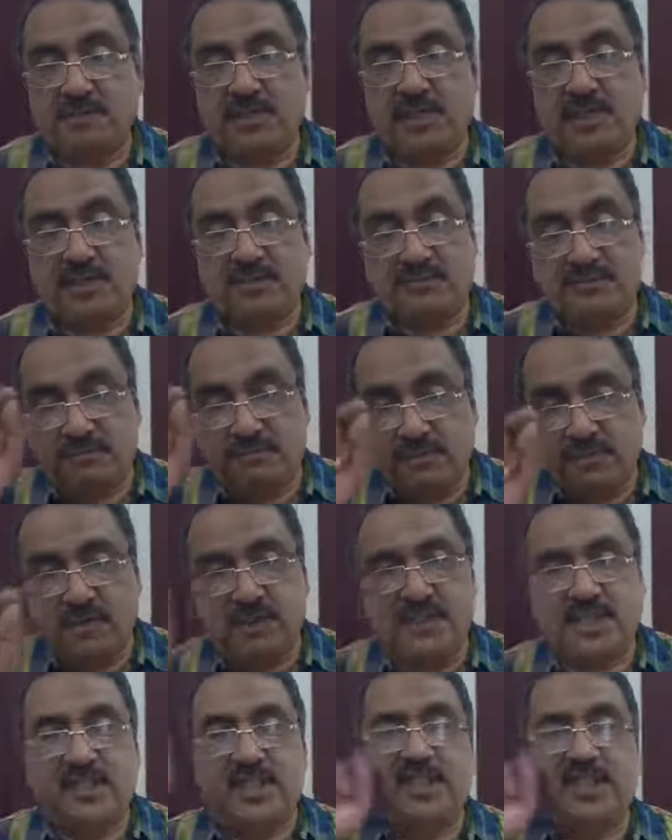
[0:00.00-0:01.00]
put his
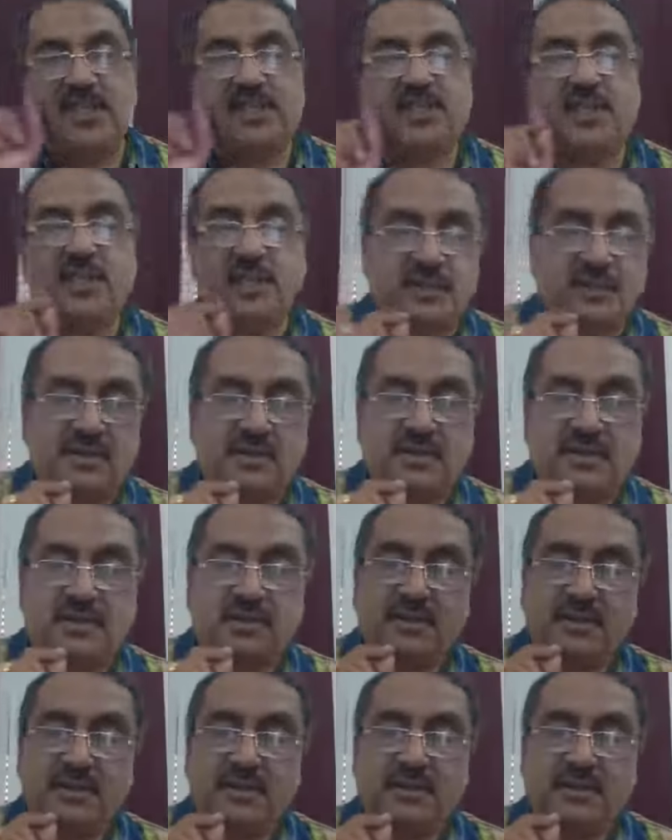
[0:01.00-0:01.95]
full signature or not.